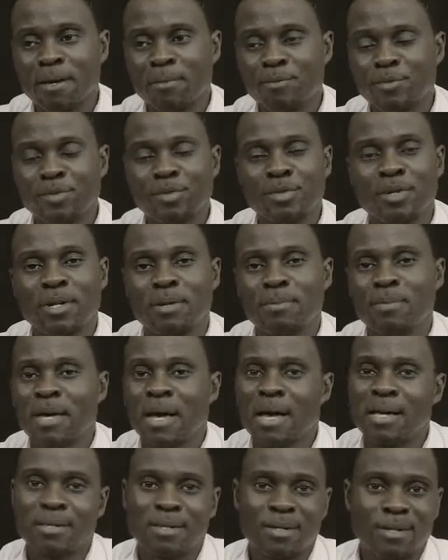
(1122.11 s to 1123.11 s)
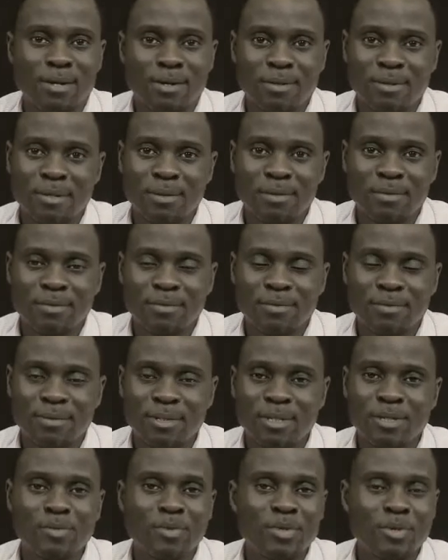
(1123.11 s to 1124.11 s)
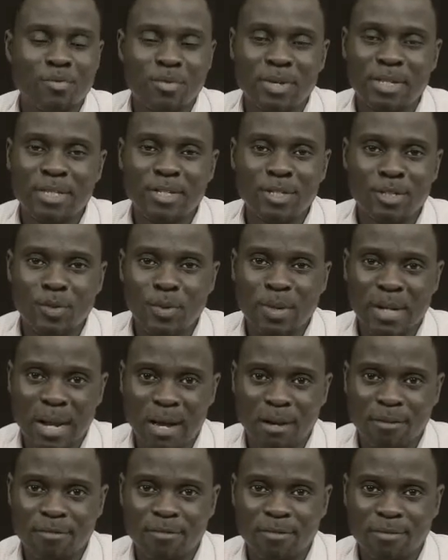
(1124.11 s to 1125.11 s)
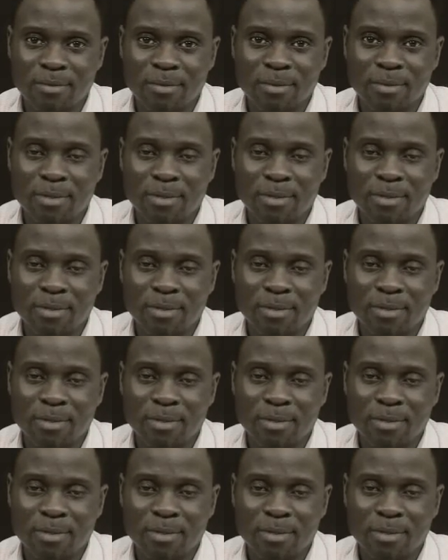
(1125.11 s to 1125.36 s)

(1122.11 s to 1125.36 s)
I'm sure you're going to be asking yourself, did we really do enough?